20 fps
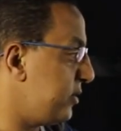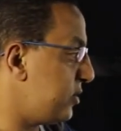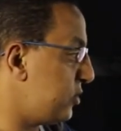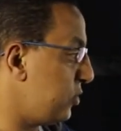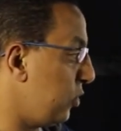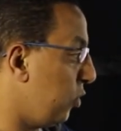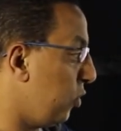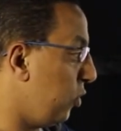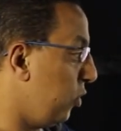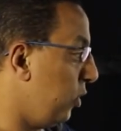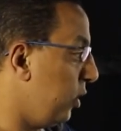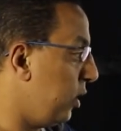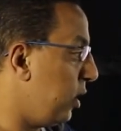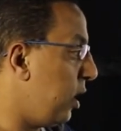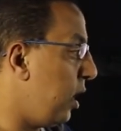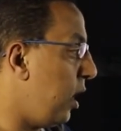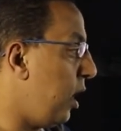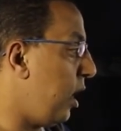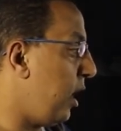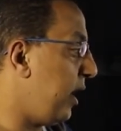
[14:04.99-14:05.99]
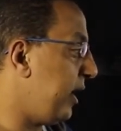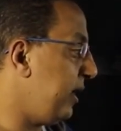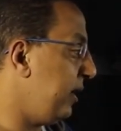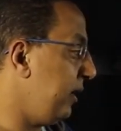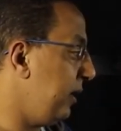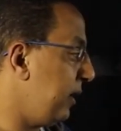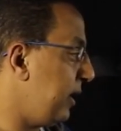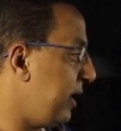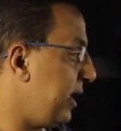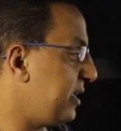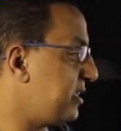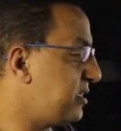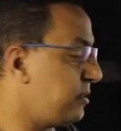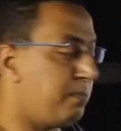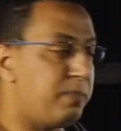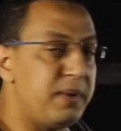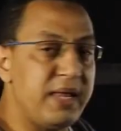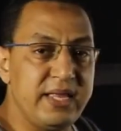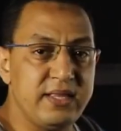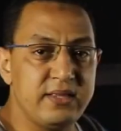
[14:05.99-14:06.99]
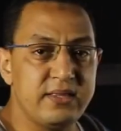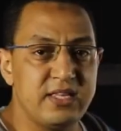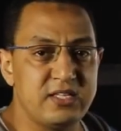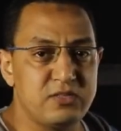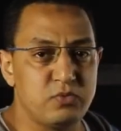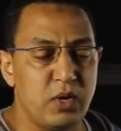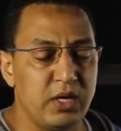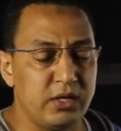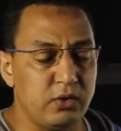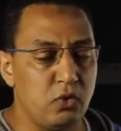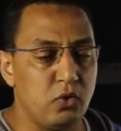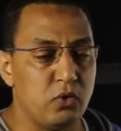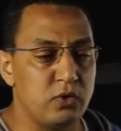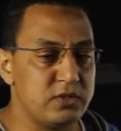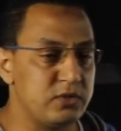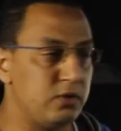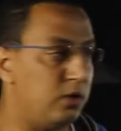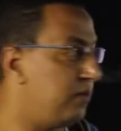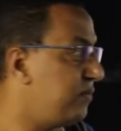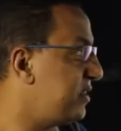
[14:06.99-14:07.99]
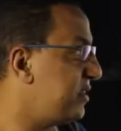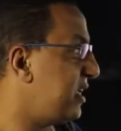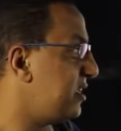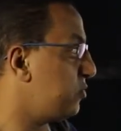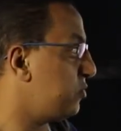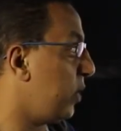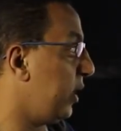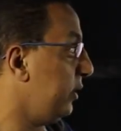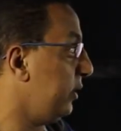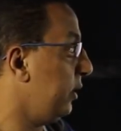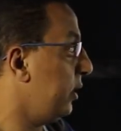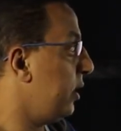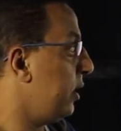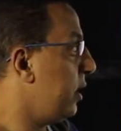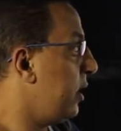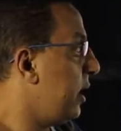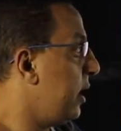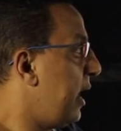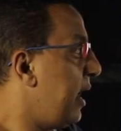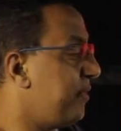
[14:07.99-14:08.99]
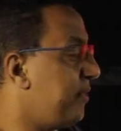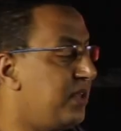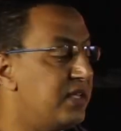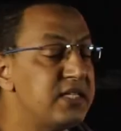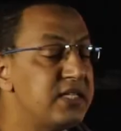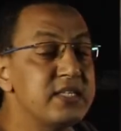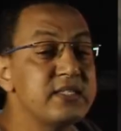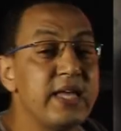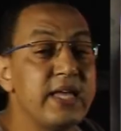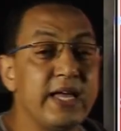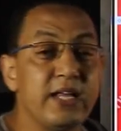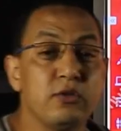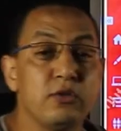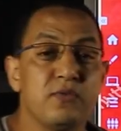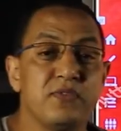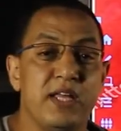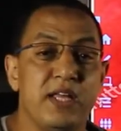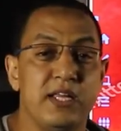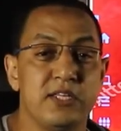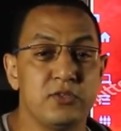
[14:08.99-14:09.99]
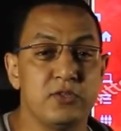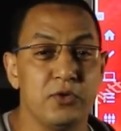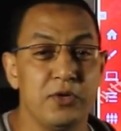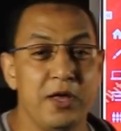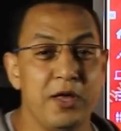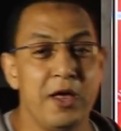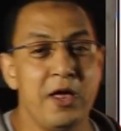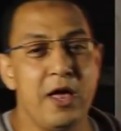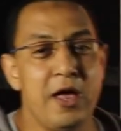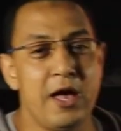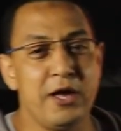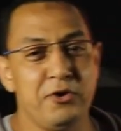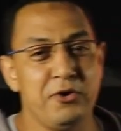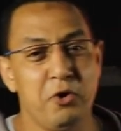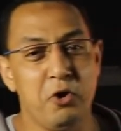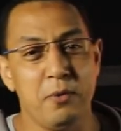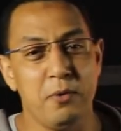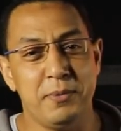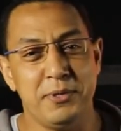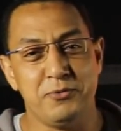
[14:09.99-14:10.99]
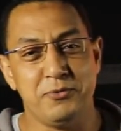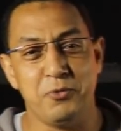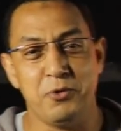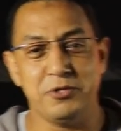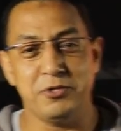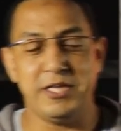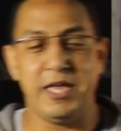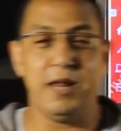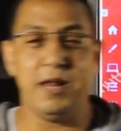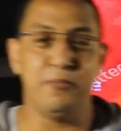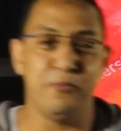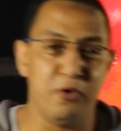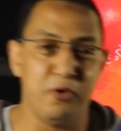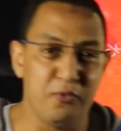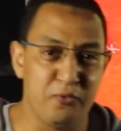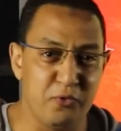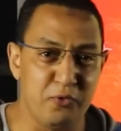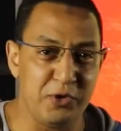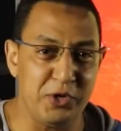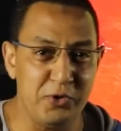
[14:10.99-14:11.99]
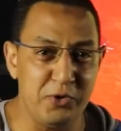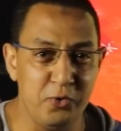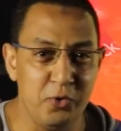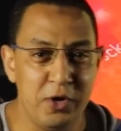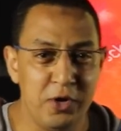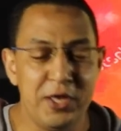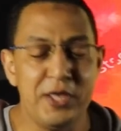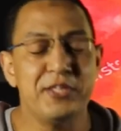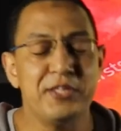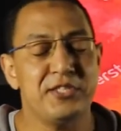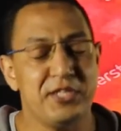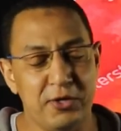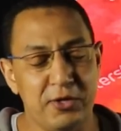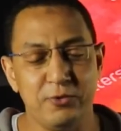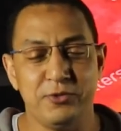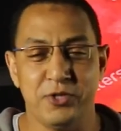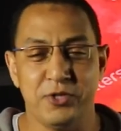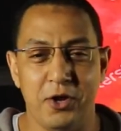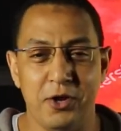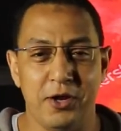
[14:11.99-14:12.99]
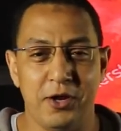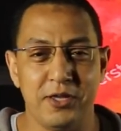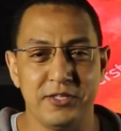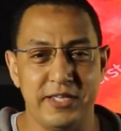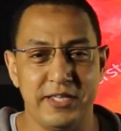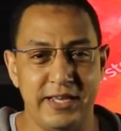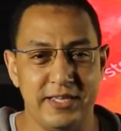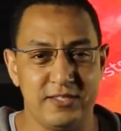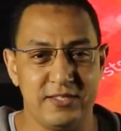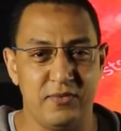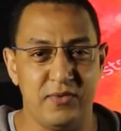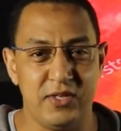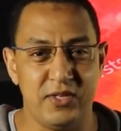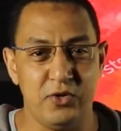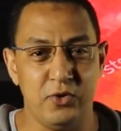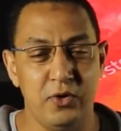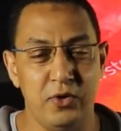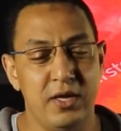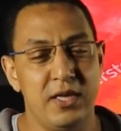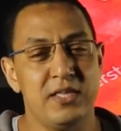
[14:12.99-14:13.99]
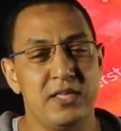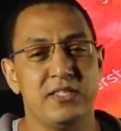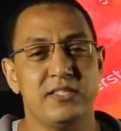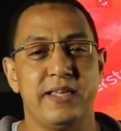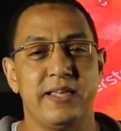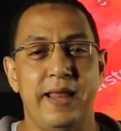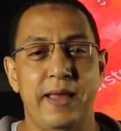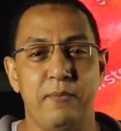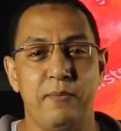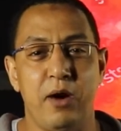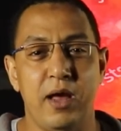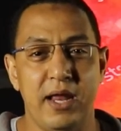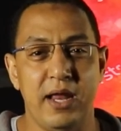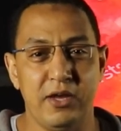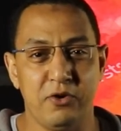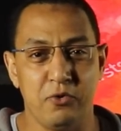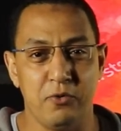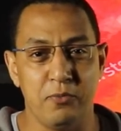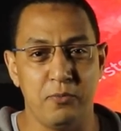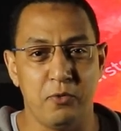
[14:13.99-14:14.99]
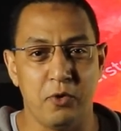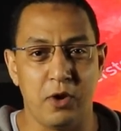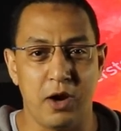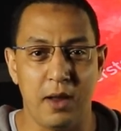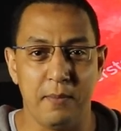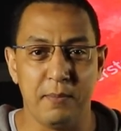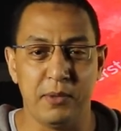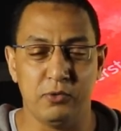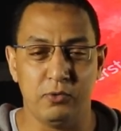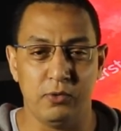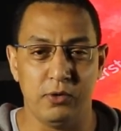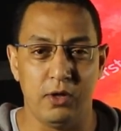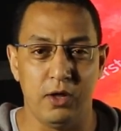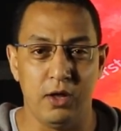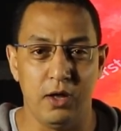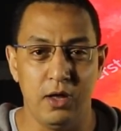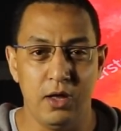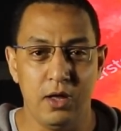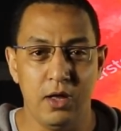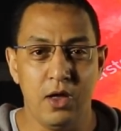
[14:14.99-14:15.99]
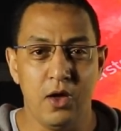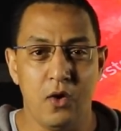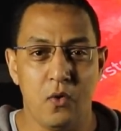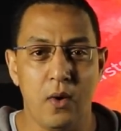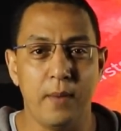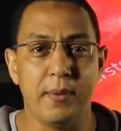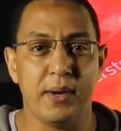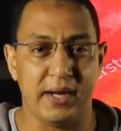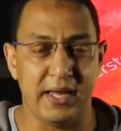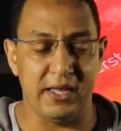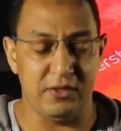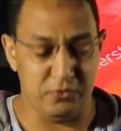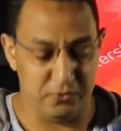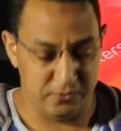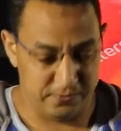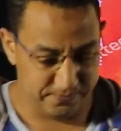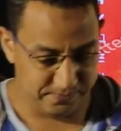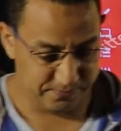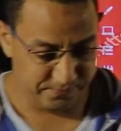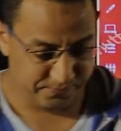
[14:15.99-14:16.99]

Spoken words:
So I explain this one or solve this one. And this is the end of the lesson. I hope it was helpful for you. See you inshallah in the next video. Assalamu alaikum wa rahmatullah wa barakatuh.